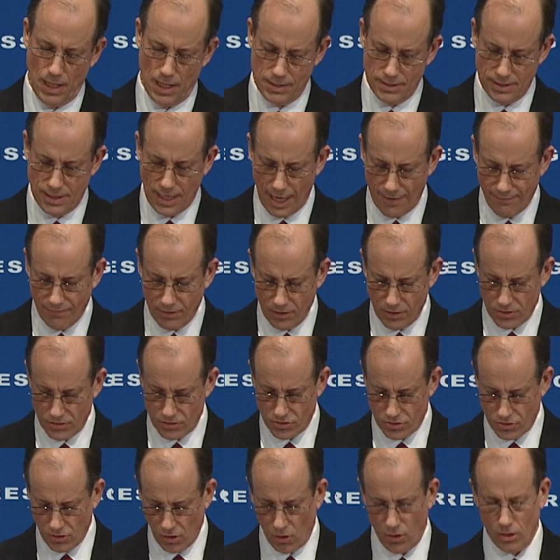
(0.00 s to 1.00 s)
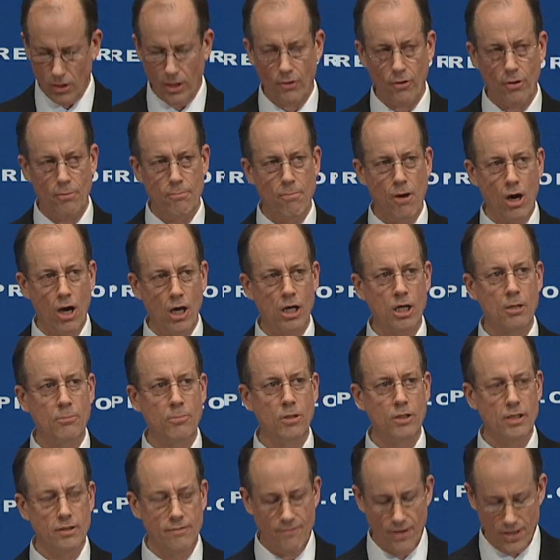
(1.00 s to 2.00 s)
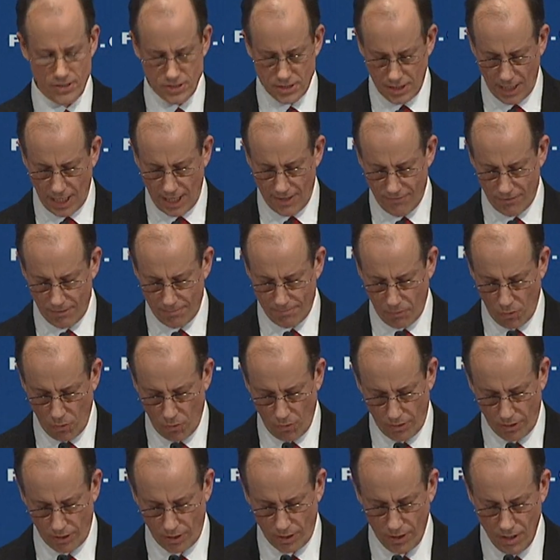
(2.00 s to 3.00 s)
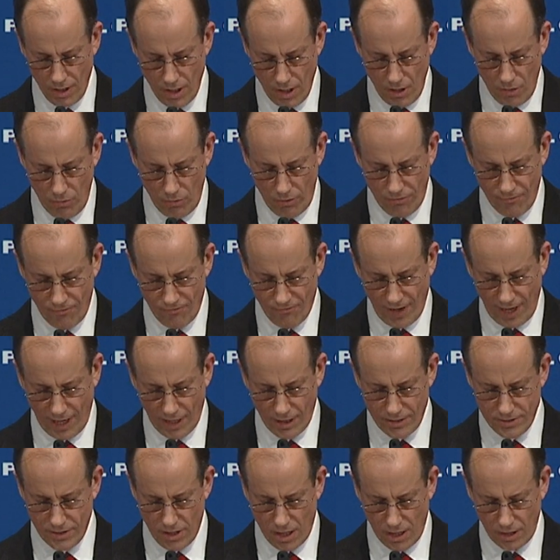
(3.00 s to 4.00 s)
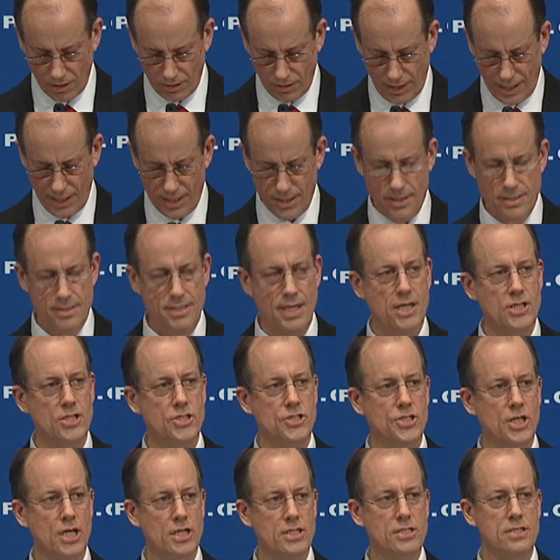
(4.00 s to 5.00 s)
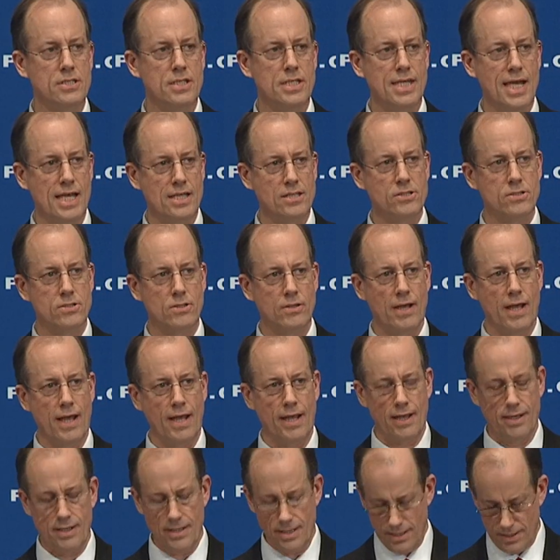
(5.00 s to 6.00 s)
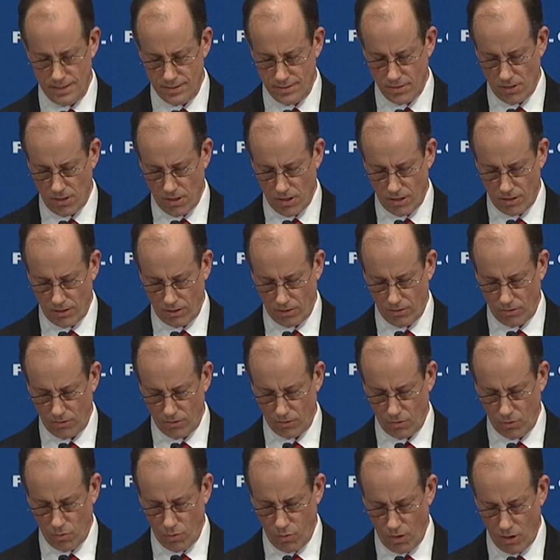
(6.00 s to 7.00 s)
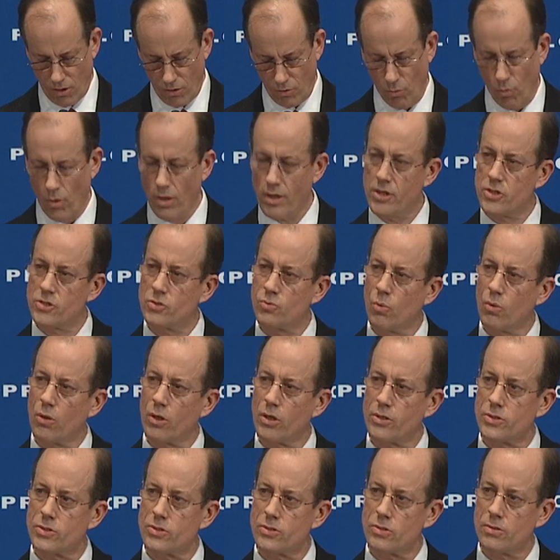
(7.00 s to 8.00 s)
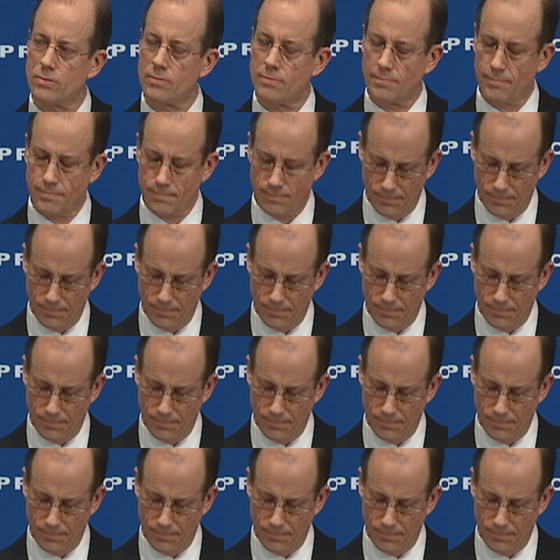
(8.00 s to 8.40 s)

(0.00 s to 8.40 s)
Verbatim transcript: As Kevin Gosztola, a remarkable investigative reporter with Firedoglake, said just yesterday in his article, quote, what is worse?